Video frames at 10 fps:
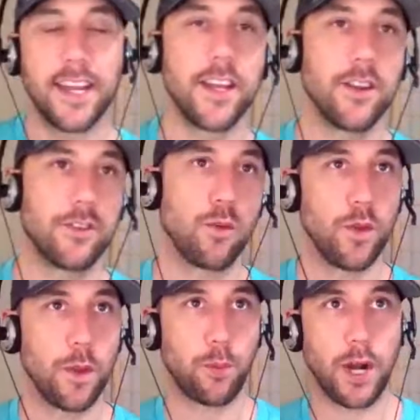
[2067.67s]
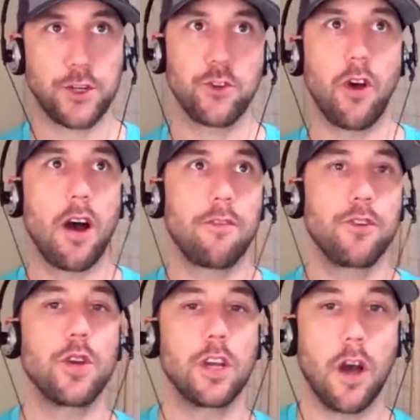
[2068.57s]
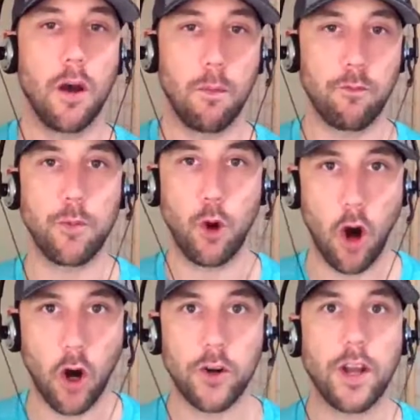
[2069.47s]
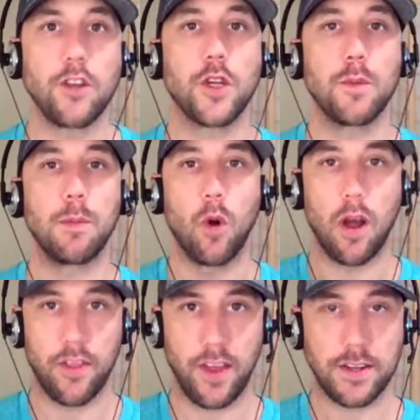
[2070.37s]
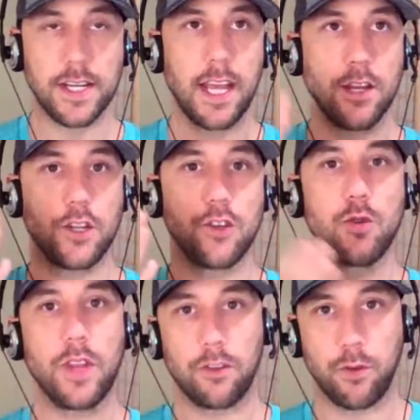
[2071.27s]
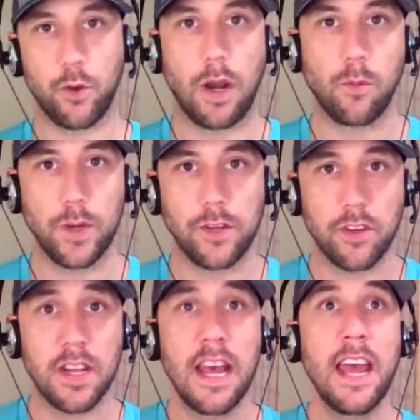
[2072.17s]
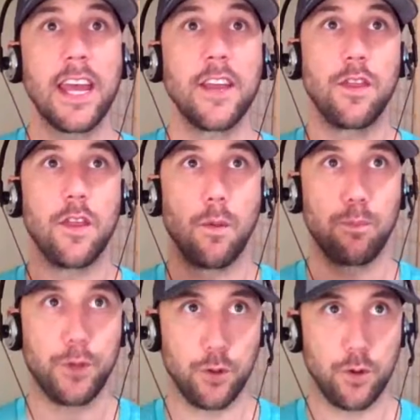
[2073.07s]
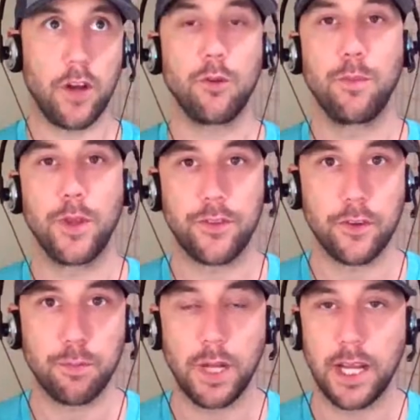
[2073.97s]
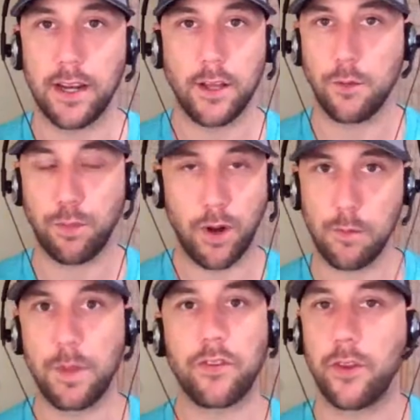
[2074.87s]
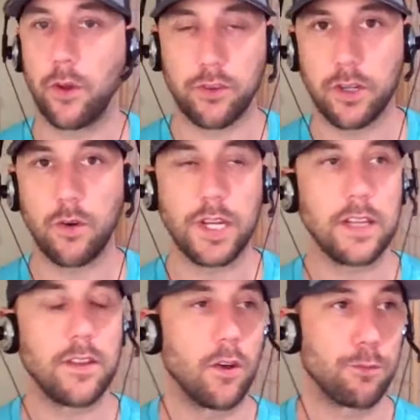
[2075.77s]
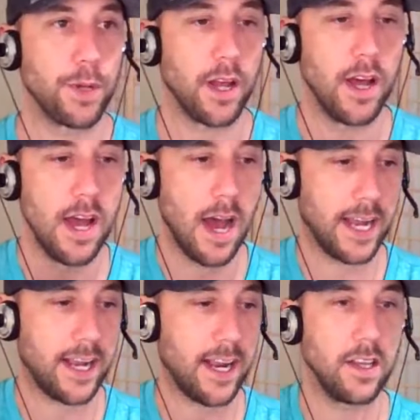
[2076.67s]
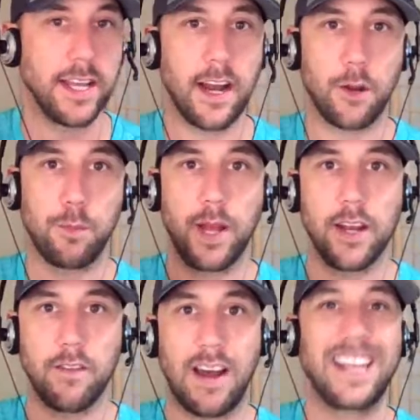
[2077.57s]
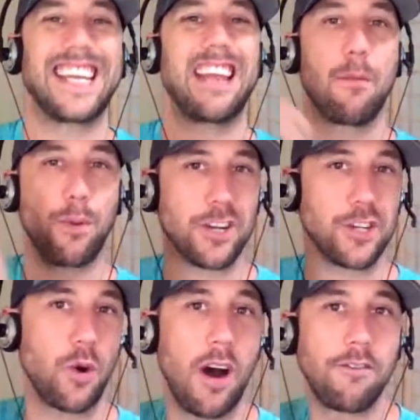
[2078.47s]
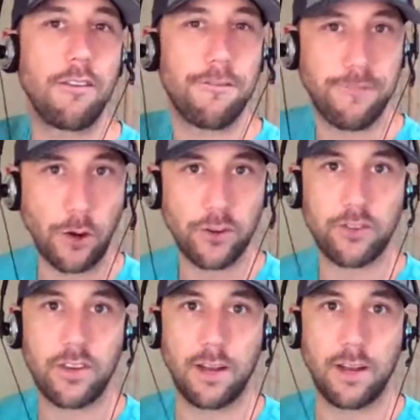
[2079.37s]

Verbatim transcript: It is. And when the pressure's off, you can come from your heart and you can be more authentic and you can do things for the right reason. In the Pure Hustle business plan, you probably missed those. You don't need those. But I yeah. kind of laid out a plan of how to get that pressure off first.